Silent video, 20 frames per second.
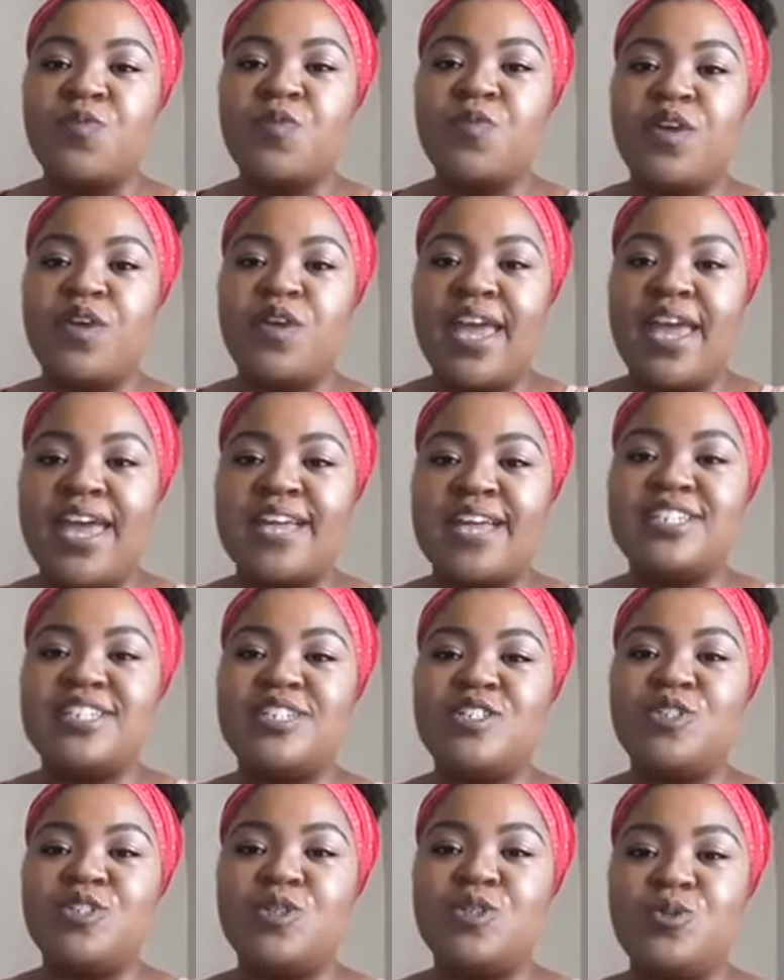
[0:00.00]
forget
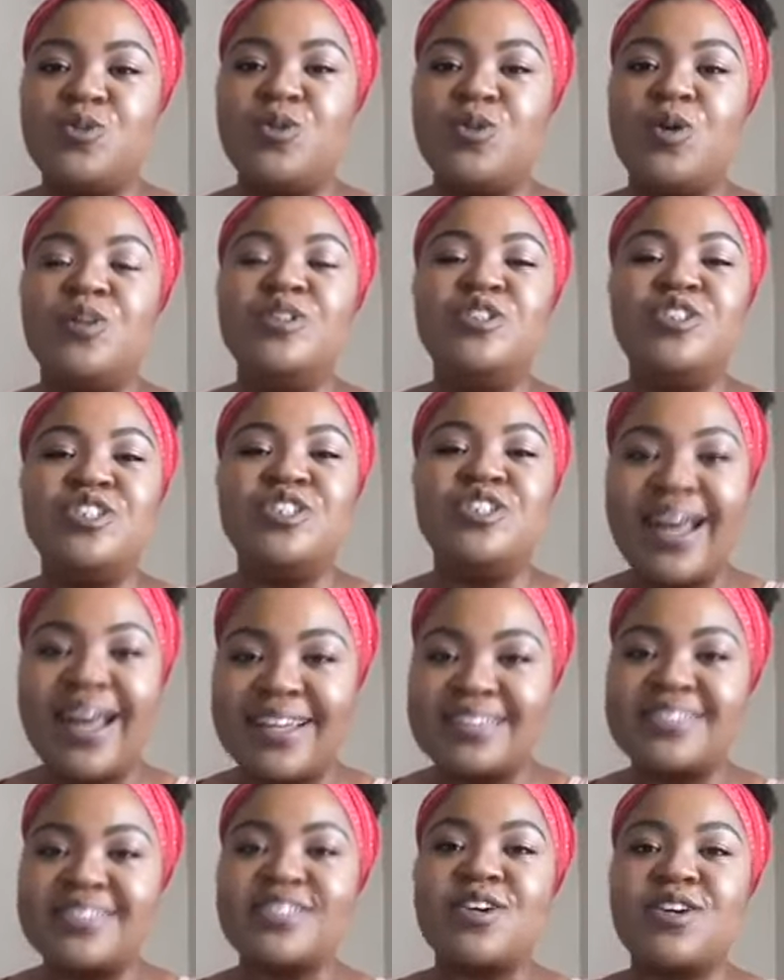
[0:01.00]
to
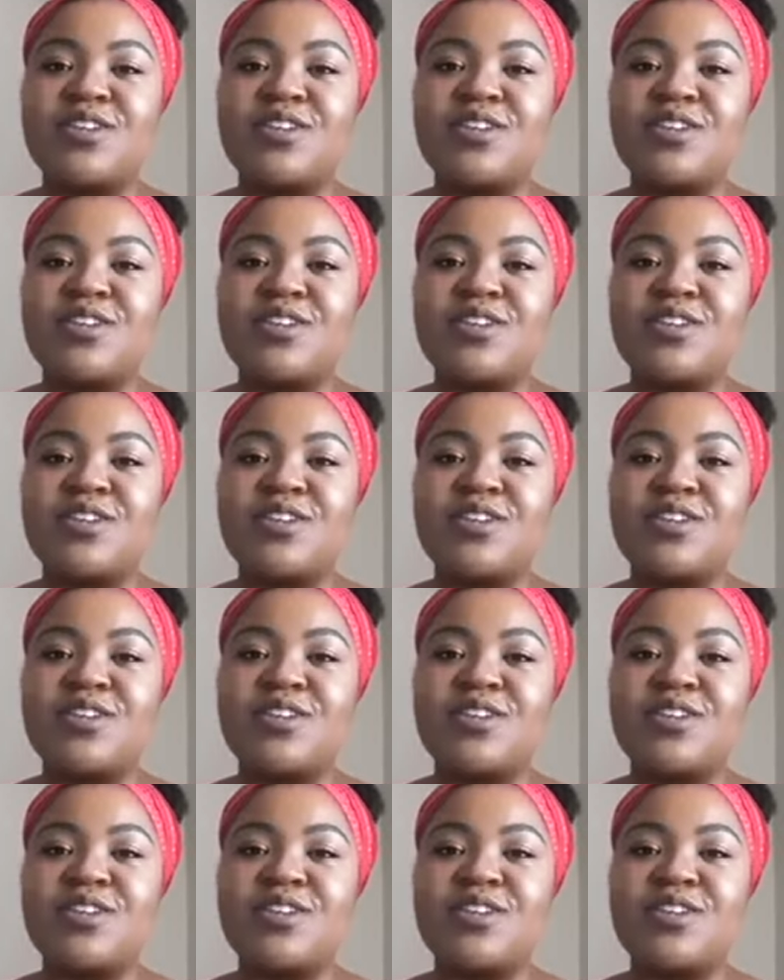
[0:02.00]
just